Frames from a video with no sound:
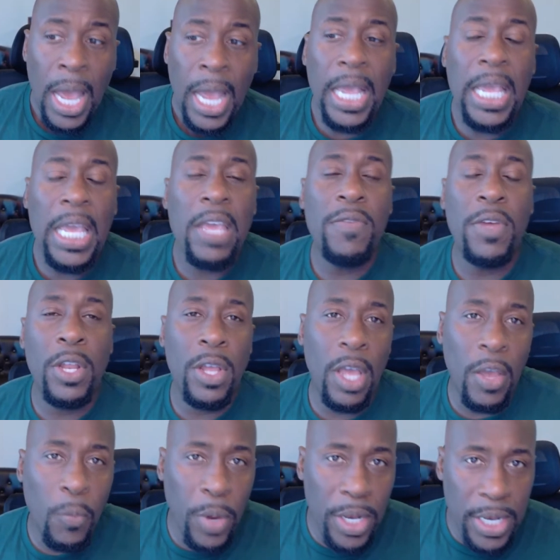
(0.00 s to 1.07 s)
Even
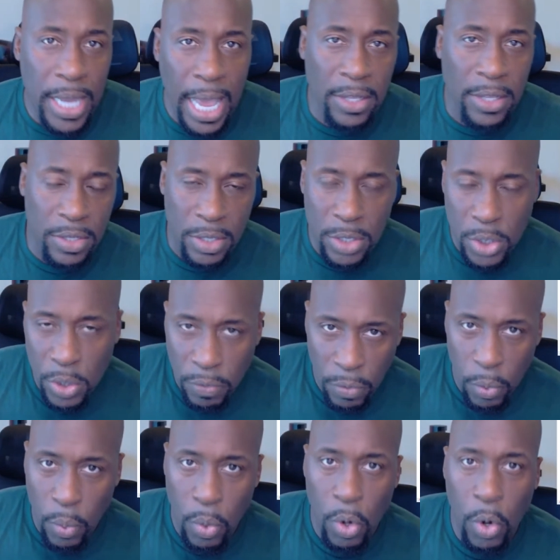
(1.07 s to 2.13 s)
if we dated to the
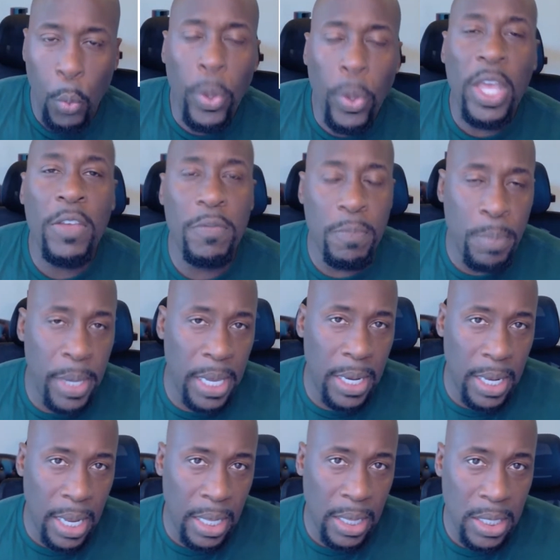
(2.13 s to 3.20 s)
Civil War, we've been
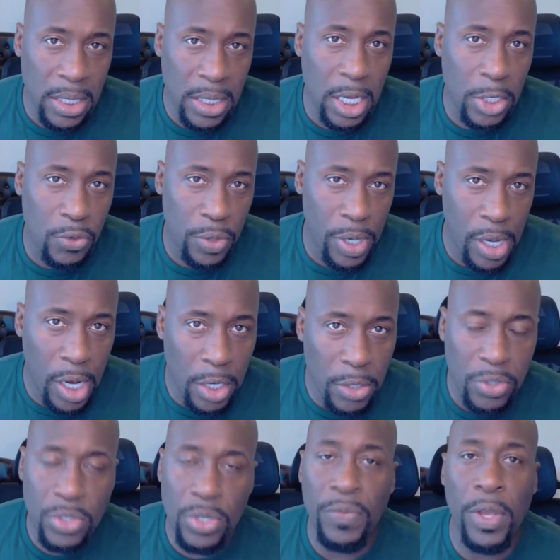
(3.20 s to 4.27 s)
in this country
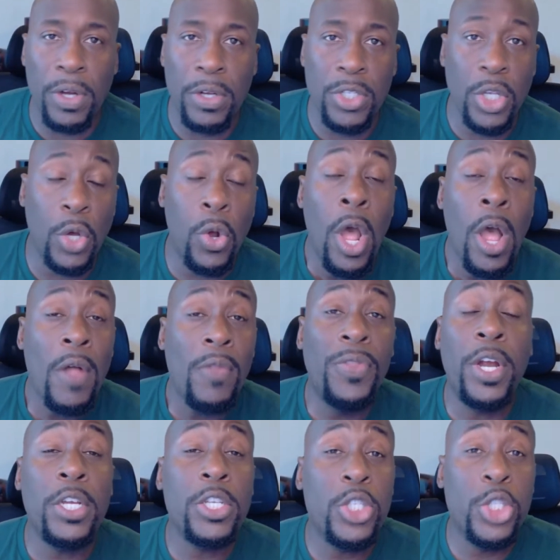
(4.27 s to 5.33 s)
hundreds of years. So
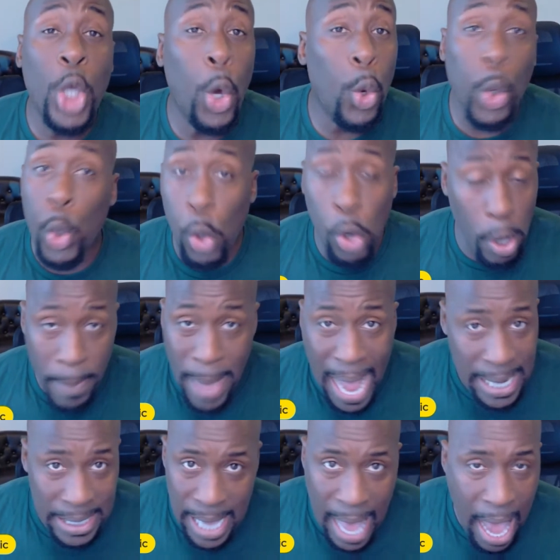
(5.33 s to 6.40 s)
there's no going
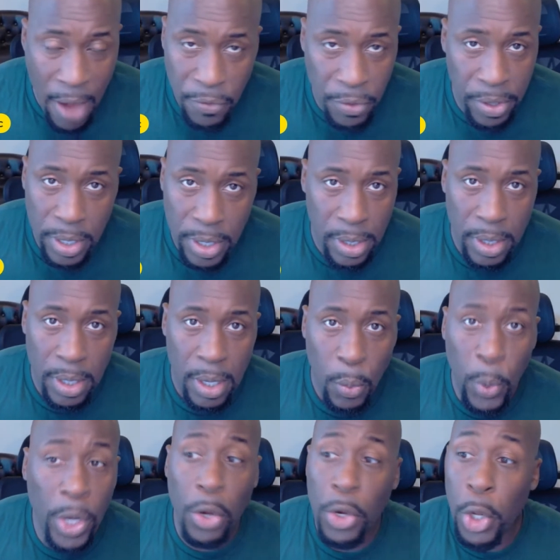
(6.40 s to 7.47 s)
back to Africa.
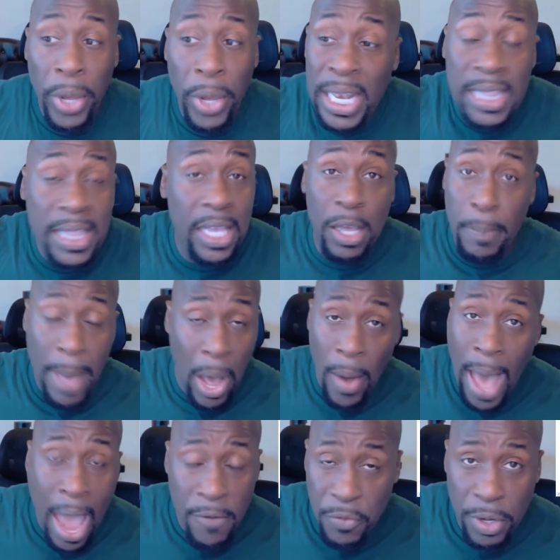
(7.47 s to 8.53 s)
We don't know anything about
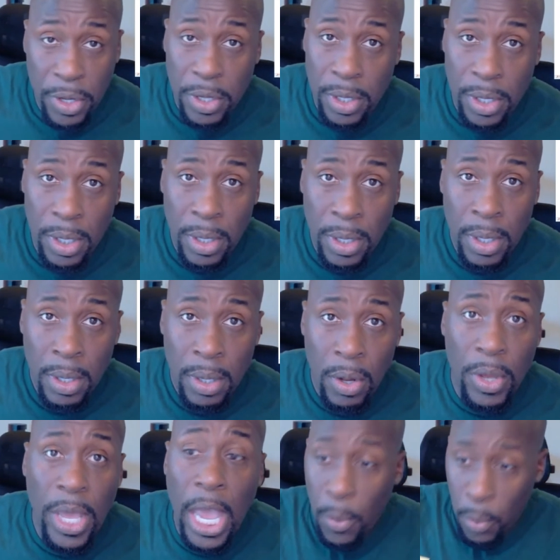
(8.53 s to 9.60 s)
Africa.
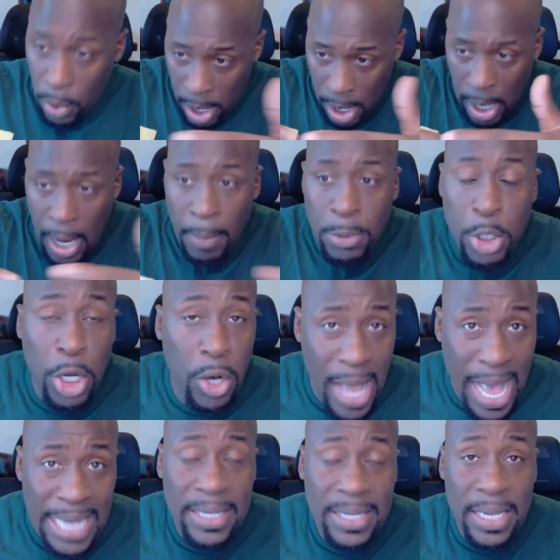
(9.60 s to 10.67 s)
Okay. And I'm
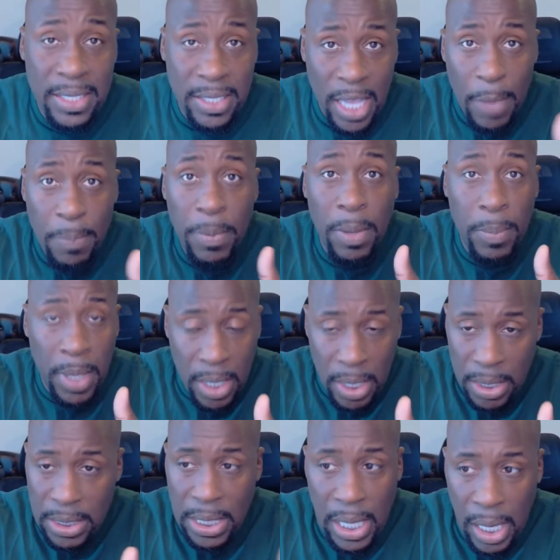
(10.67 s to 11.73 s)
generalizing that statement
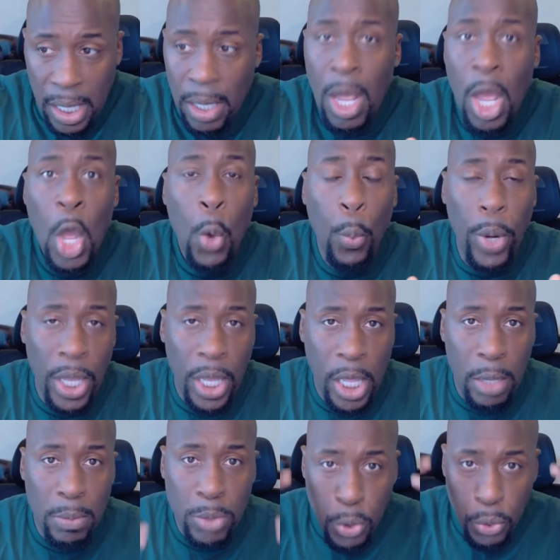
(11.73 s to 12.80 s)
because, again, when it
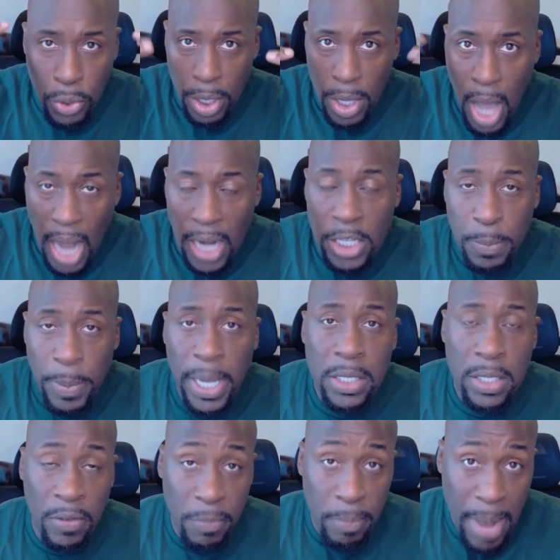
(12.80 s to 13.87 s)
comes to the knowledge base
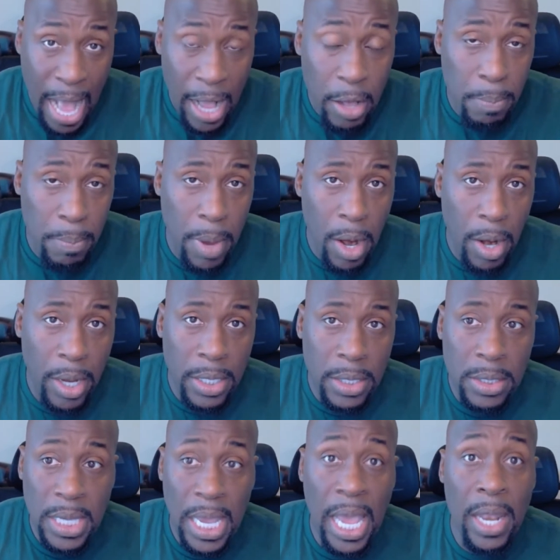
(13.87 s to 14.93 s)
of Black
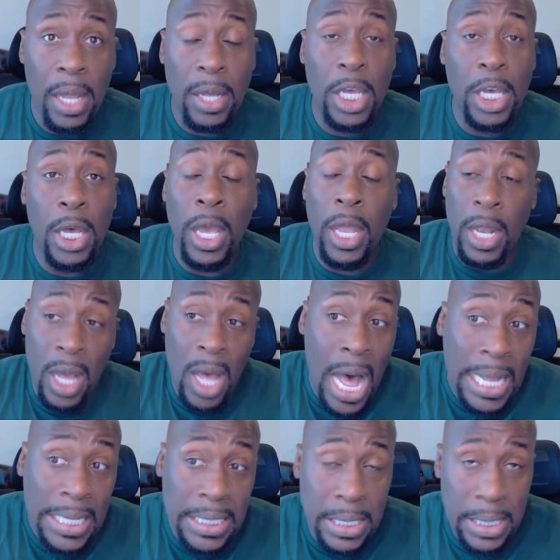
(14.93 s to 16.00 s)
Americans in a
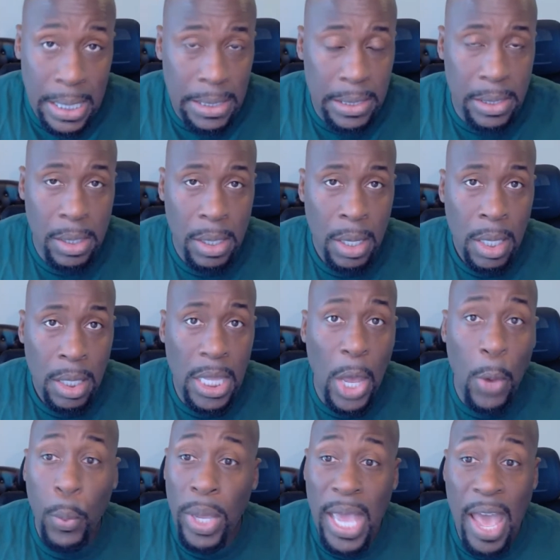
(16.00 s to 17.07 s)
continent
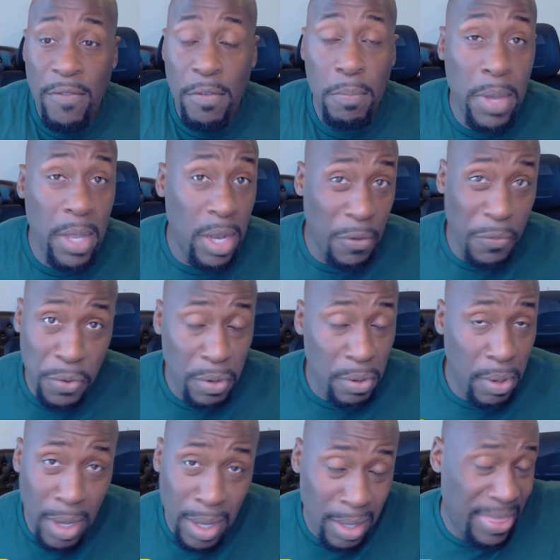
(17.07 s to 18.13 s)
that we haven't been there for
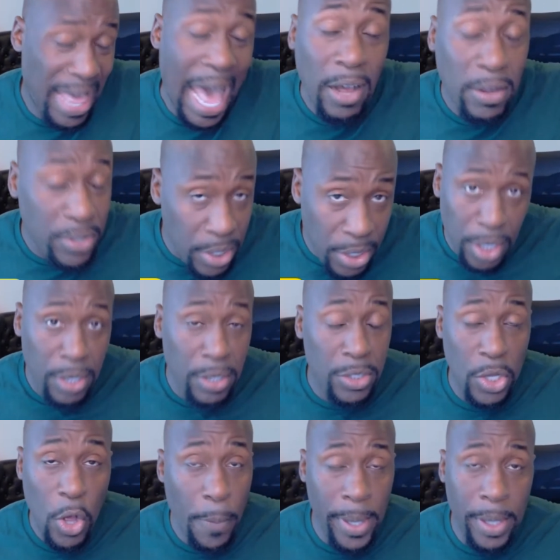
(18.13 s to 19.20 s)
1,000 years
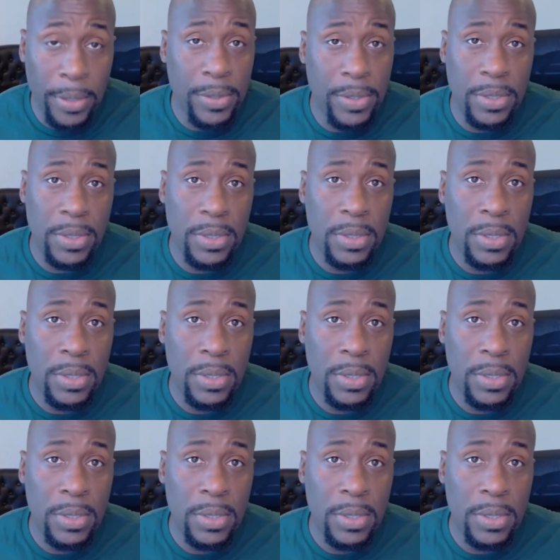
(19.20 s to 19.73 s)
almost,